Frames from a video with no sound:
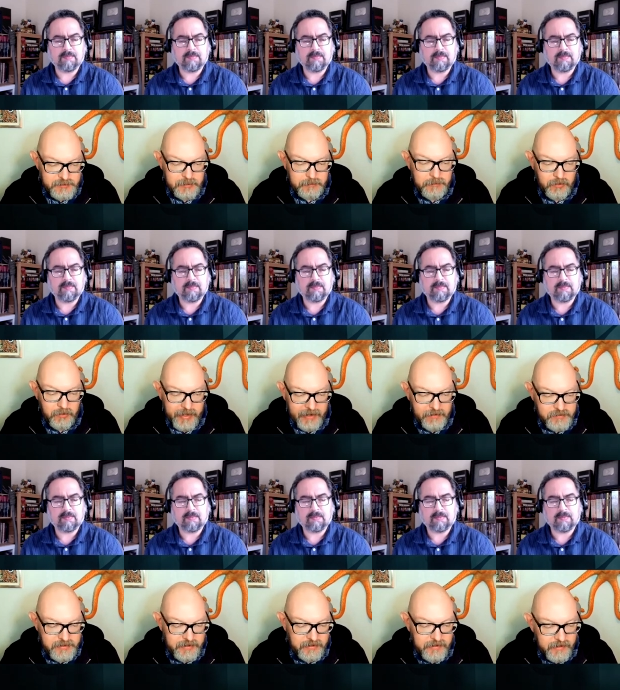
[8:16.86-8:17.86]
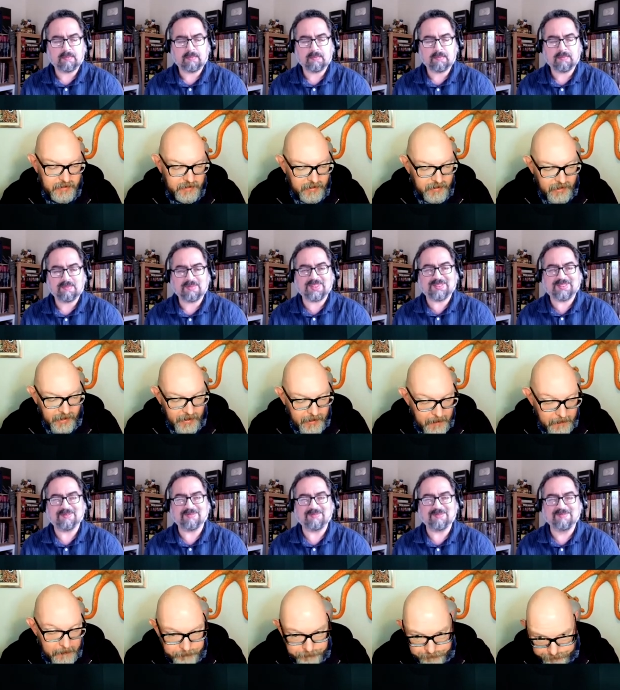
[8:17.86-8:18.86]
Speaker 1: which I'm not counting.
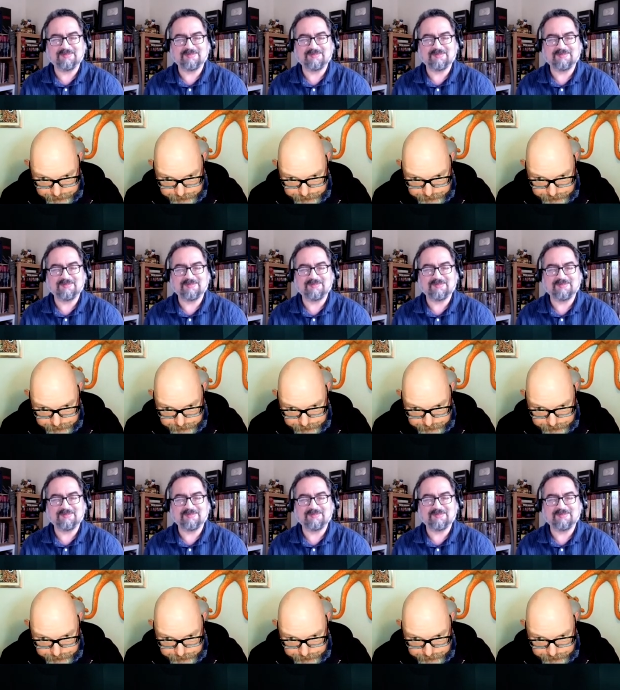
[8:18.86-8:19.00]
There